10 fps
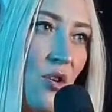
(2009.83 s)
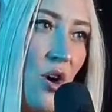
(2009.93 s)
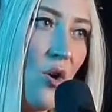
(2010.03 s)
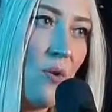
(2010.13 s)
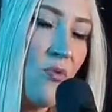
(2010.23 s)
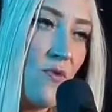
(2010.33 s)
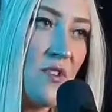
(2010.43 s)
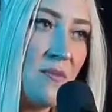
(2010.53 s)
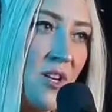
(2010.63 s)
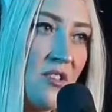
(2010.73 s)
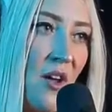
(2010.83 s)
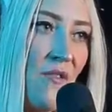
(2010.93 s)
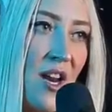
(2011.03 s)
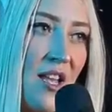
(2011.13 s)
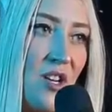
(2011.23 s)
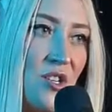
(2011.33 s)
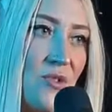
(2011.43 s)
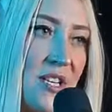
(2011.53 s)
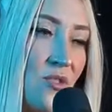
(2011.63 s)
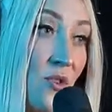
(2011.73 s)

go and prove it to myself that I could do it.